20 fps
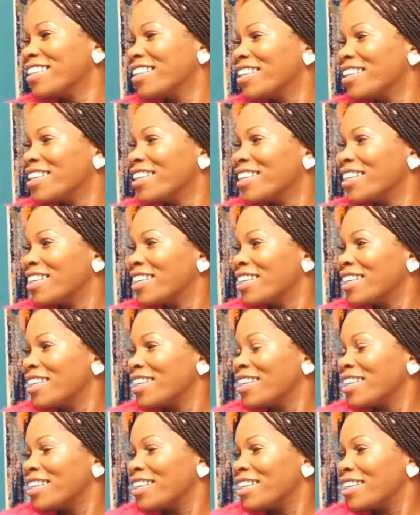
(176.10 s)

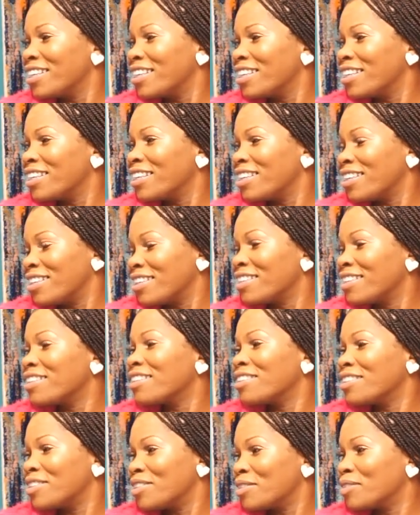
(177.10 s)

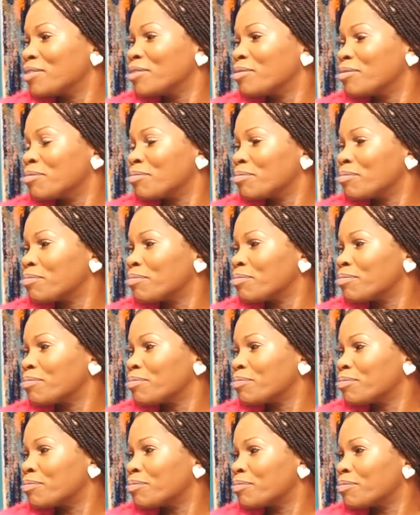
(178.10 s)

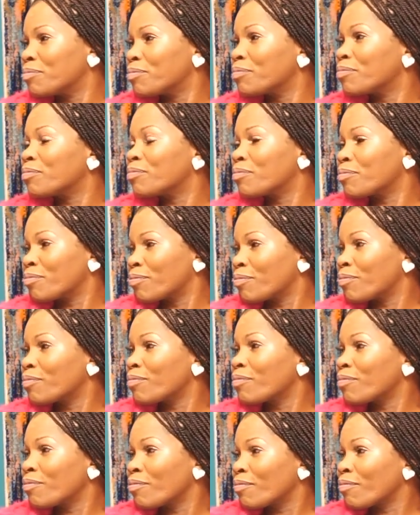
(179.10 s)

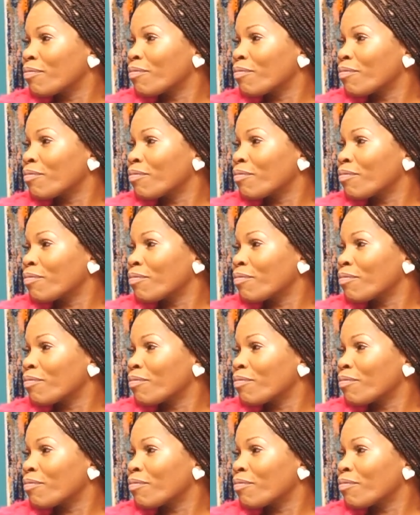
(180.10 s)
No words are spoken by the person on screen.